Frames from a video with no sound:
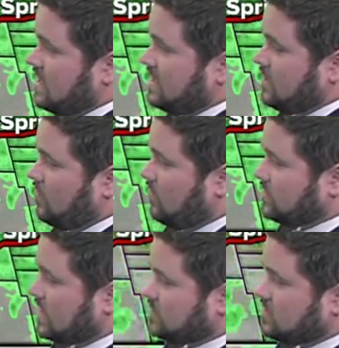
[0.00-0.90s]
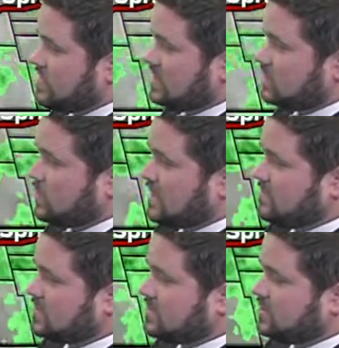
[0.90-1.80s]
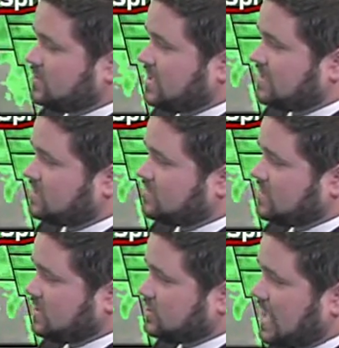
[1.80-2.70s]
Now, we'll hold on to about a 20% chance for these